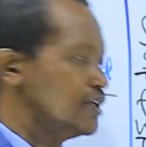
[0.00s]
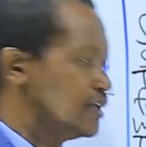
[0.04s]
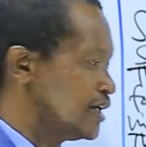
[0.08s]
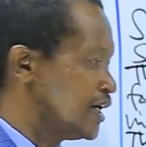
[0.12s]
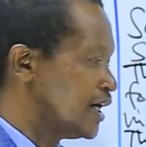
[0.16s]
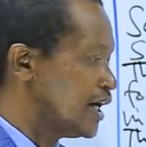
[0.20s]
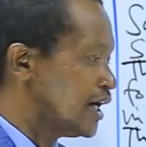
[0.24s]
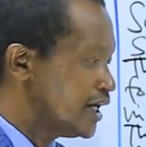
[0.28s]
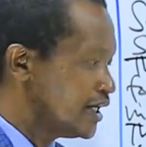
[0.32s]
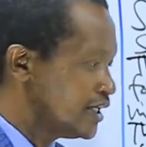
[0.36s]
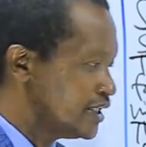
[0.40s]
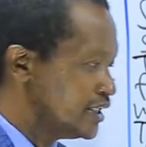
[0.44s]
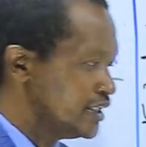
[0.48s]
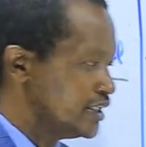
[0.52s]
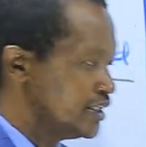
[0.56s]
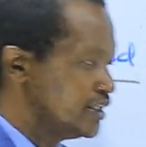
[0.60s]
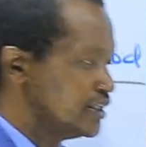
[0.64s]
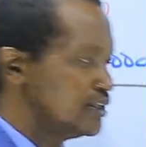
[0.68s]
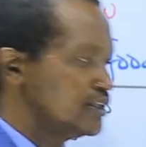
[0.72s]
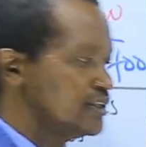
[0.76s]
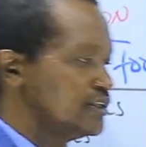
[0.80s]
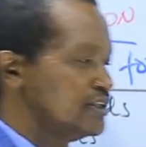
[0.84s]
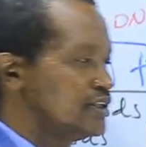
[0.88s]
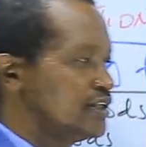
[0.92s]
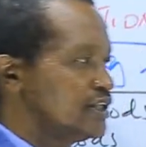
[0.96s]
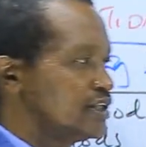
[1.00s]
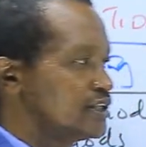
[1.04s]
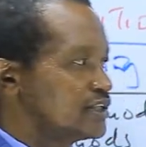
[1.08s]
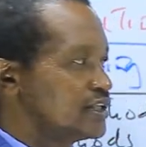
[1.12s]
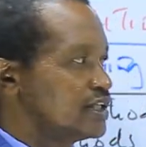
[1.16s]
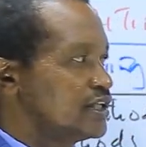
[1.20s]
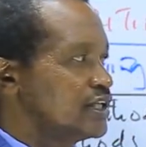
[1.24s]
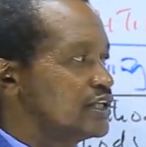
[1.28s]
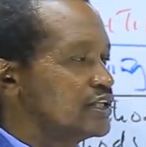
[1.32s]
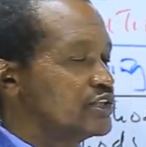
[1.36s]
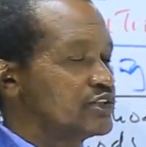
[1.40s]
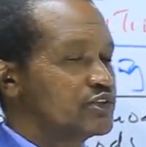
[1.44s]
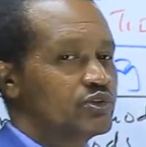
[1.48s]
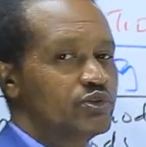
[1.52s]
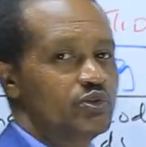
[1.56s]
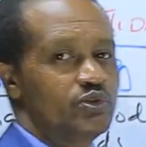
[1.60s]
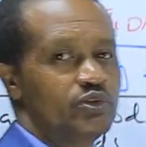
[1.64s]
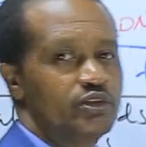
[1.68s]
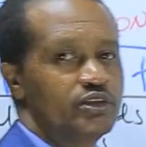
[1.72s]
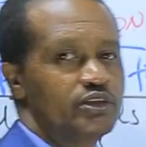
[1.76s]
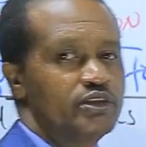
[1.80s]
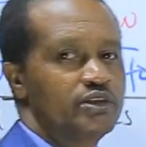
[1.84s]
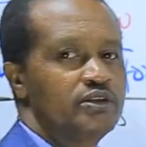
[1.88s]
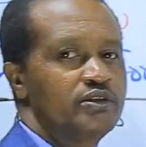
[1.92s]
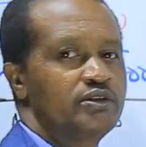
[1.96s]
honey, just like
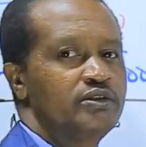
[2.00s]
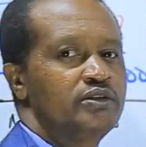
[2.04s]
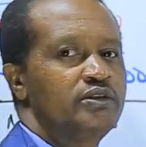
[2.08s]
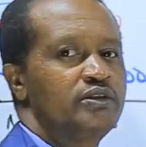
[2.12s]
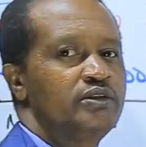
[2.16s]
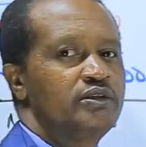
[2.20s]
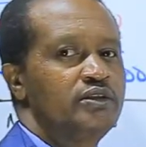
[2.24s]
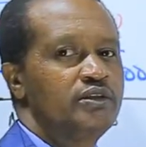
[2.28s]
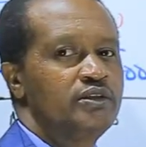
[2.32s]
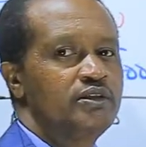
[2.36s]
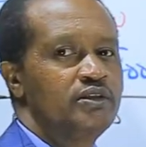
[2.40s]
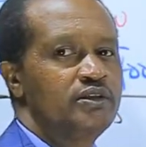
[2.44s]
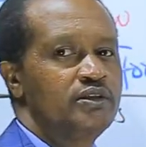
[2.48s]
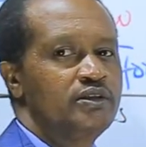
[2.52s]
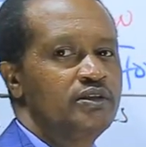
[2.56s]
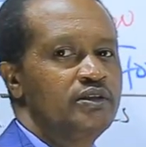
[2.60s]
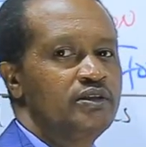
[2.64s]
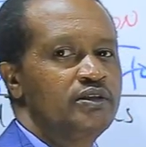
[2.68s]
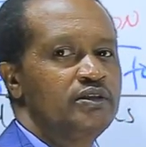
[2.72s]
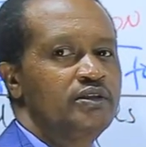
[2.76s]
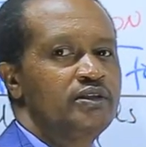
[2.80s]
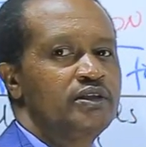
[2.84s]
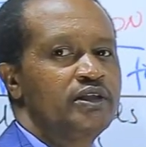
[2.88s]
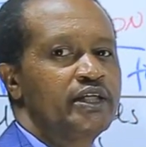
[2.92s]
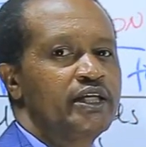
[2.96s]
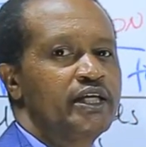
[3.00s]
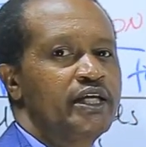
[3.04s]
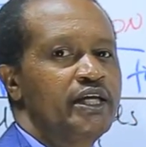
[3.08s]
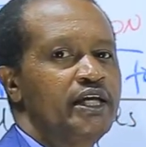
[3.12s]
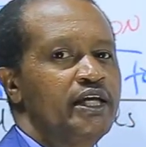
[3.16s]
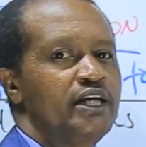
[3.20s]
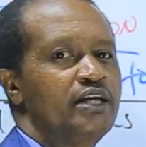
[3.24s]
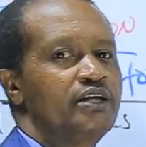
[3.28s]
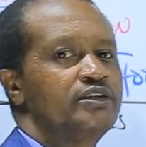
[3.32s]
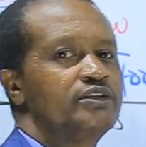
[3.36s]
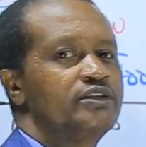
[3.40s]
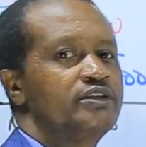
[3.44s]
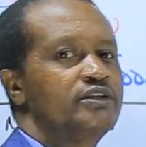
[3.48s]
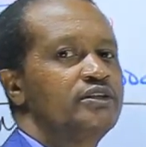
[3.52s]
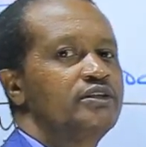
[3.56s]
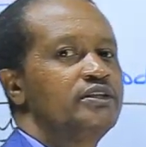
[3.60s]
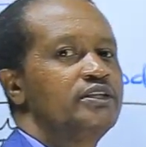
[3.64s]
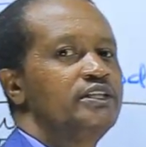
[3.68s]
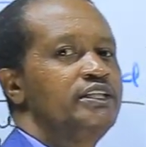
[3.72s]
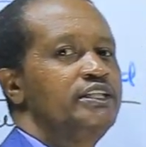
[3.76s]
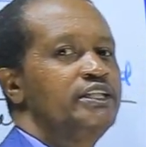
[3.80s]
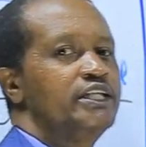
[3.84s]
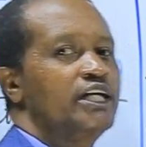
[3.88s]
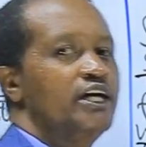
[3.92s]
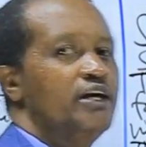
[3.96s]
salt, kills
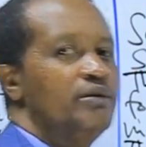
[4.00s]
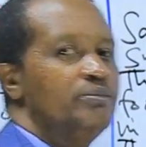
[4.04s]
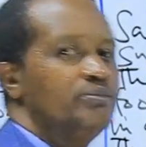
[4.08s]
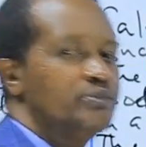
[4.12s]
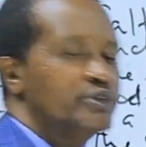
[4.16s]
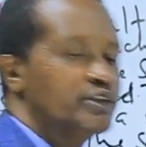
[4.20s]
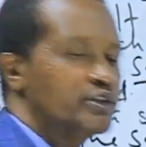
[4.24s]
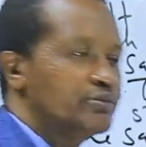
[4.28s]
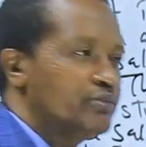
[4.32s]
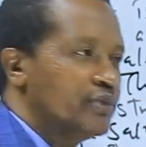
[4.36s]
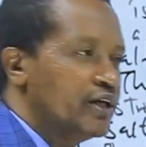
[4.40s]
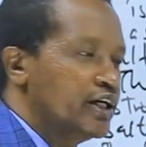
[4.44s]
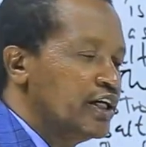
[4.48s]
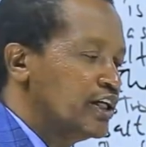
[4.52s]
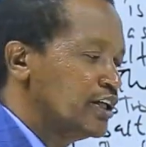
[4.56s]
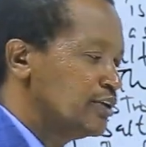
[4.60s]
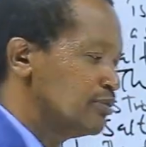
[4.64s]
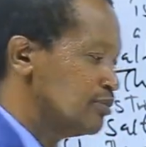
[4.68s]
germs by